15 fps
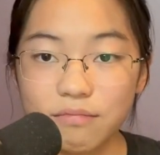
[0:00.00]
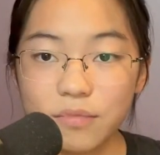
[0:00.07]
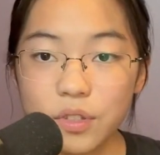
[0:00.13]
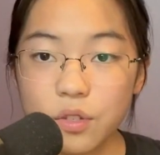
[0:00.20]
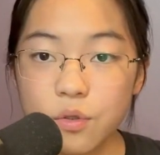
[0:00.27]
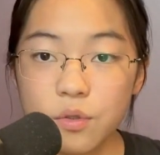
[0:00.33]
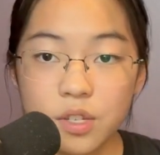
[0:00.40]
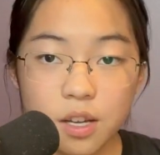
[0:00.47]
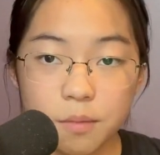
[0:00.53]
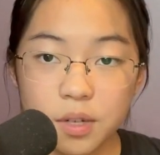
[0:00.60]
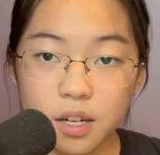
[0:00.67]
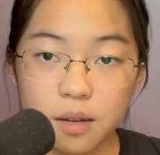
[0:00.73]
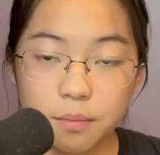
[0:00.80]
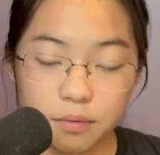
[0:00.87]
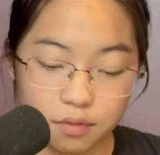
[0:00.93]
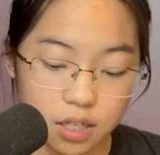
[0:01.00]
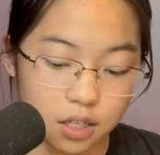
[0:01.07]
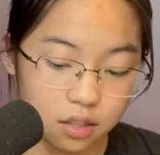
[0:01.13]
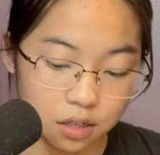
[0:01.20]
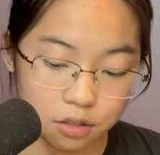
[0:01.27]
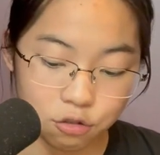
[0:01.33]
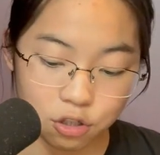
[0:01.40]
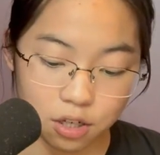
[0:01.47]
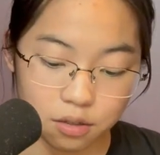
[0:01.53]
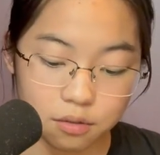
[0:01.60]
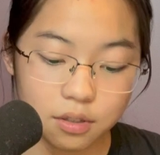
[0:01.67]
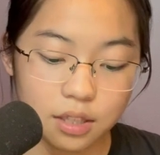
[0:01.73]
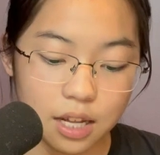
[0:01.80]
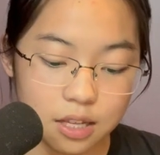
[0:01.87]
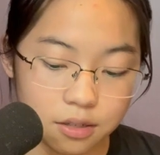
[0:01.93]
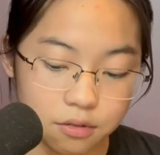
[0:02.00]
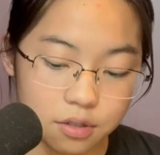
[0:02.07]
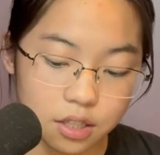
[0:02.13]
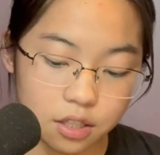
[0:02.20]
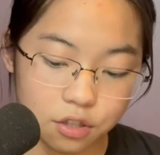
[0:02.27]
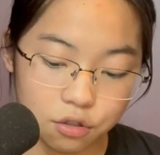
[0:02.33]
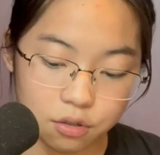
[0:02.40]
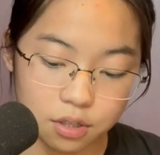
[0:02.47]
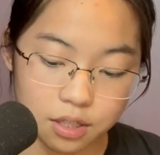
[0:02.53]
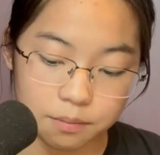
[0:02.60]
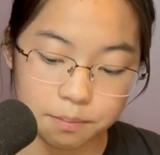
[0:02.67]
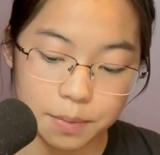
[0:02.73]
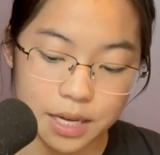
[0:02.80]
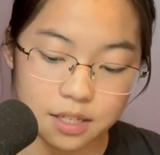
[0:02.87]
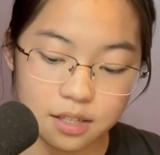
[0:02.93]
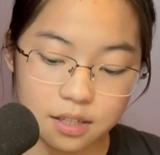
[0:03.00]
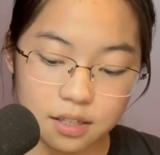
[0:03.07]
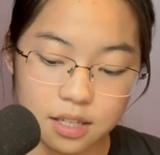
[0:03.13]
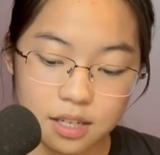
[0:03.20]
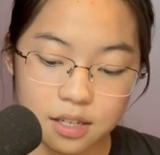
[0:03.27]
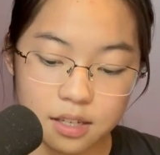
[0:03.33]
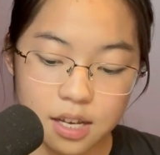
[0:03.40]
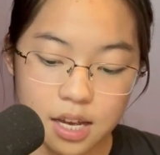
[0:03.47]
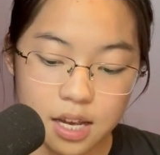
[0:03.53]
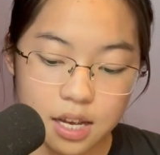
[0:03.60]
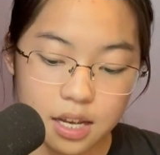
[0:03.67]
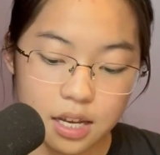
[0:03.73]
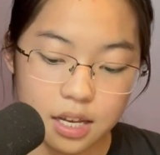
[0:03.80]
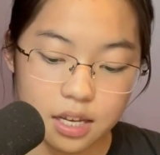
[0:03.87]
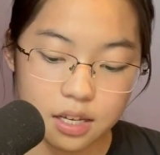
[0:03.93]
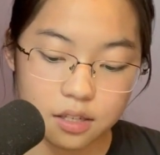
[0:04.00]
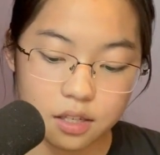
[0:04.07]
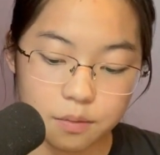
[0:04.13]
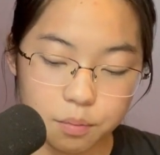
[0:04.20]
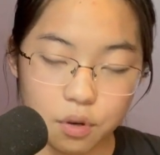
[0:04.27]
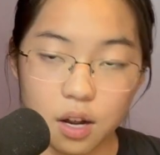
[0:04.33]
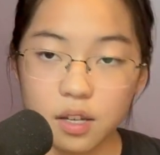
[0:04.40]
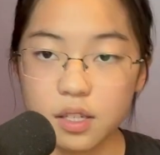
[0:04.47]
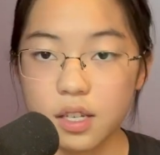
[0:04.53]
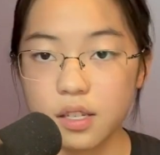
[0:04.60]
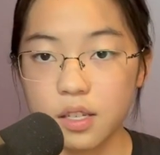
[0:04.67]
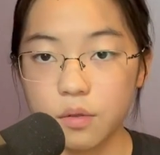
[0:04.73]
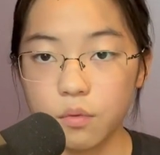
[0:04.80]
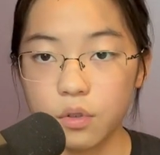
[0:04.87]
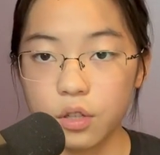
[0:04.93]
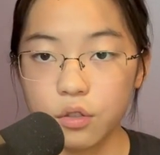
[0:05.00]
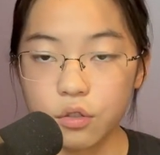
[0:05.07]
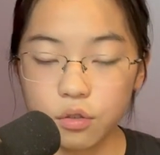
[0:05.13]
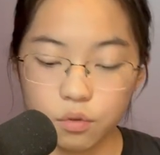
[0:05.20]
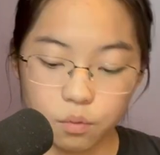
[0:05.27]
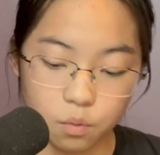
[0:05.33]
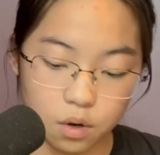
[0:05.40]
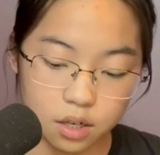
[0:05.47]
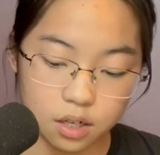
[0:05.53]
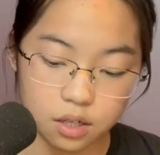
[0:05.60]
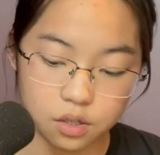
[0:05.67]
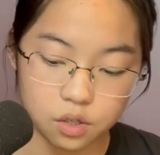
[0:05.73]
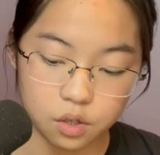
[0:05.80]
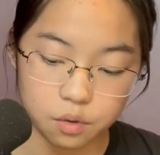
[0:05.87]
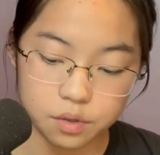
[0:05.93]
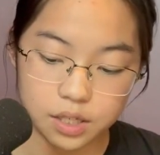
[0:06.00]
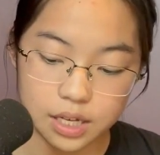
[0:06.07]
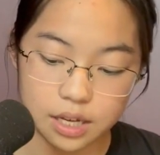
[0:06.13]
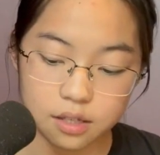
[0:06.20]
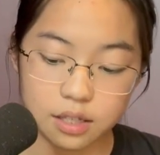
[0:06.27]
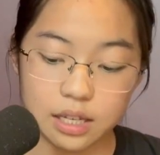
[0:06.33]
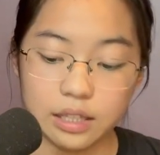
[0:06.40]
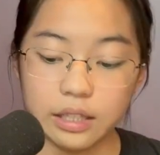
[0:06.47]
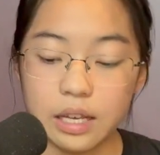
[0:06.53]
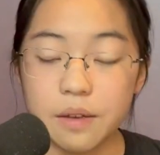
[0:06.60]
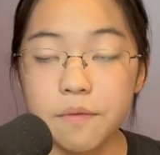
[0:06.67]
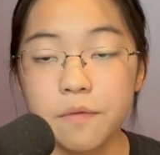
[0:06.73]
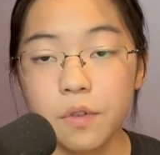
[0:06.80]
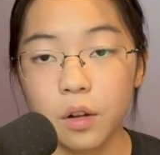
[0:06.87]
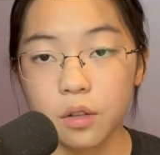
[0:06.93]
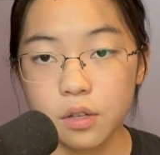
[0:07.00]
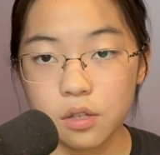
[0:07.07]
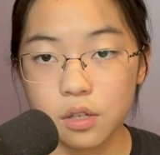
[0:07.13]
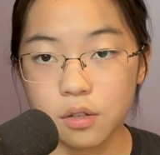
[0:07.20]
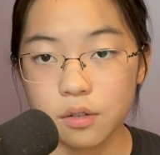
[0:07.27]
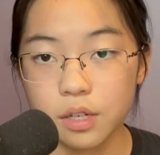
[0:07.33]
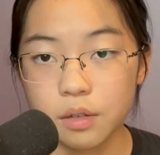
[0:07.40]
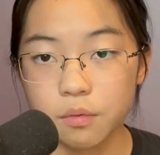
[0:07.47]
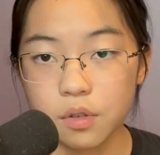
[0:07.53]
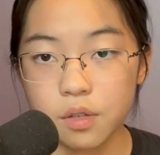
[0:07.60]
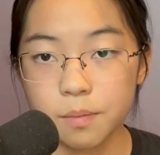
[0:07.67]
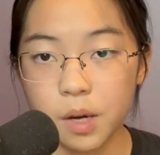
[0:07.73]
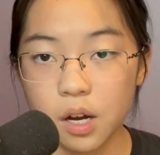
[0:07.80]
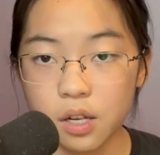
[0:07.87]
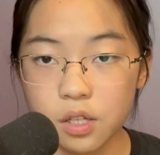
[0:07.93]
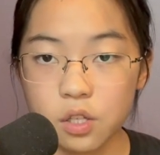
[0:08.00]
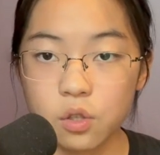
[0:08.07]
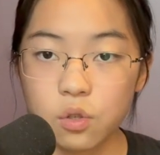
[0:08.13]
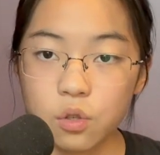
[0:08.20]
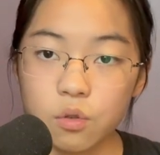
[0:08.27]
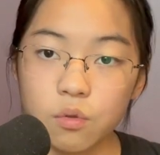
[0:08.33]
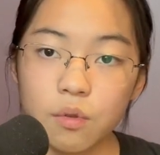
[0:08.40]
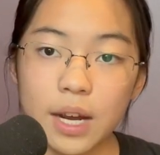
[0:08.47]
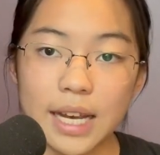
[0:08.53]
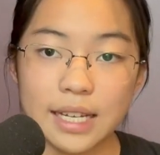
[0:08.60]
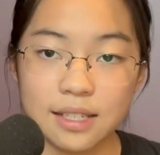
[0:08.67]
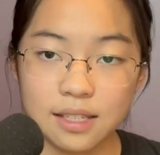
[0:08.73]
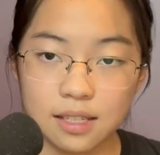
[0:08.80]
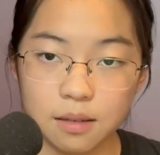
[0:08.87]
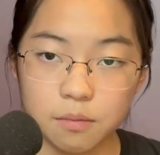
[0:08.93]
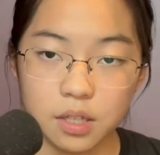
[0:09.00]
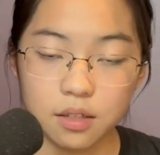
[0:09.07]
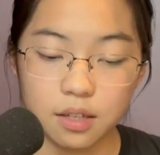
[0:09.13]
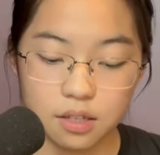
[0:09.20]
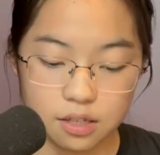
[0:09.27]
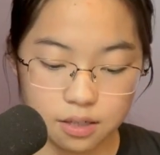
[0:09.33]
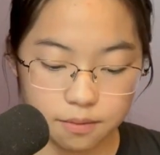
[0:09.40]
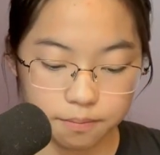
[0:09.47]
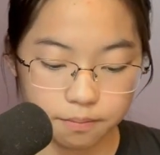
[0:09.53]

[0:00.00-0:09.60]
to sum it up in a nutshell, classical conditioning basically is the process in which one associates an involuntary response to a stimulus.